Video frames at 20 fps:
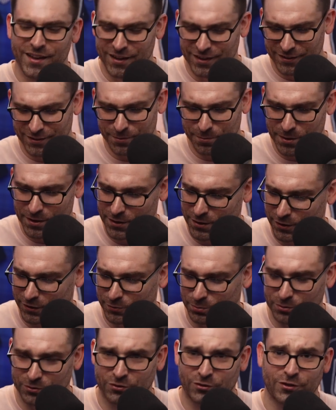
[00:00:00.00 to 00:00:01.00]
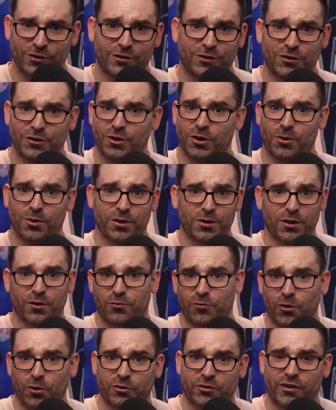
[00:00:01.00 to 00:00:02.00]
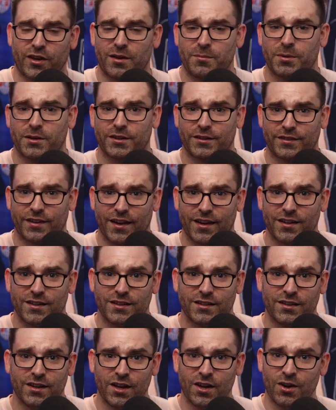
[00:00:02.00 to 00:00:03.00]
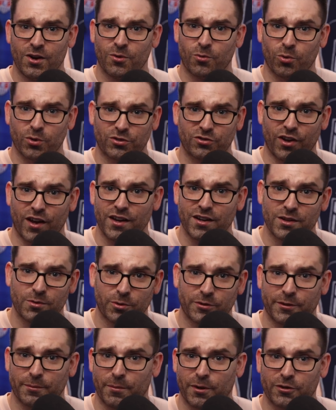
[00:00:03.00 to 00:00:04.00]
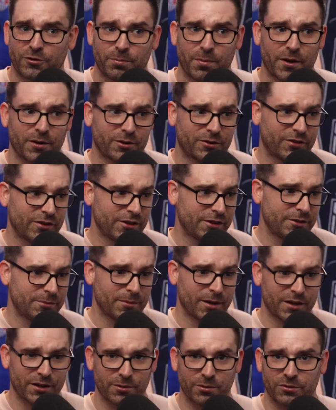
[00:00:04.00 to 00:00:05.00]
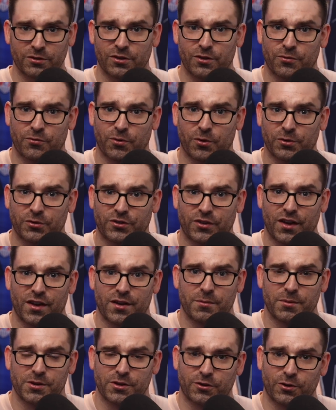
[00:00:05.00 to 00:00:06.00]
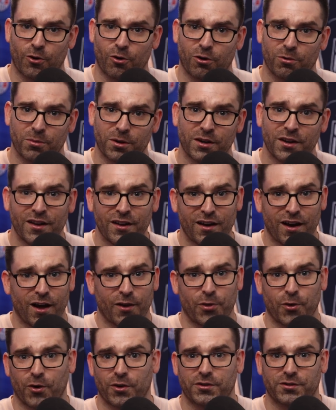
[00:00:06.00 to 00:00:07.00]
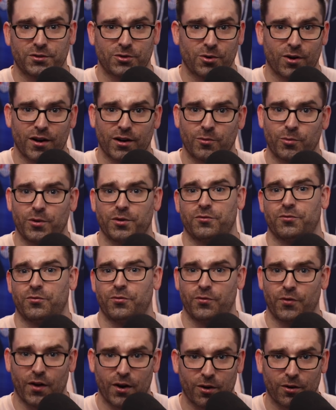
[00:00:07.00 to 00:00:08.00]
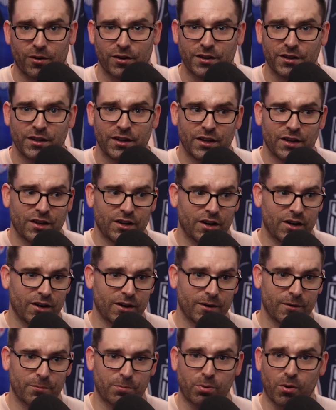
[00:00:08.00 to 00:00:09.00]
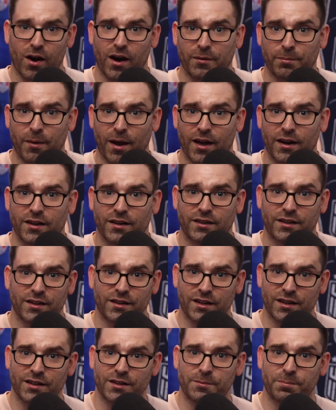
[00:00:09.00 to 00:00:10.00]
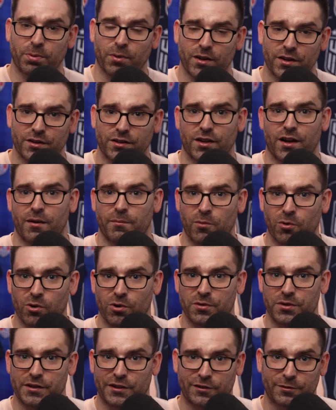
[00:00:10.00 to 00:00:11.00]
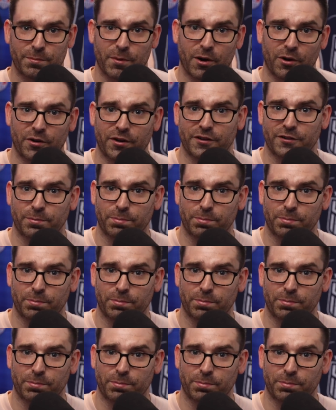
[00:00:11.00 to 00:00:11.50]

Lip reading: To me, this was just, in that first game against Haiti, which Haiti was a much better team, and it was the first game of the tournament. I thought Gregg went very pragmatic, and he played a lot more of the experienced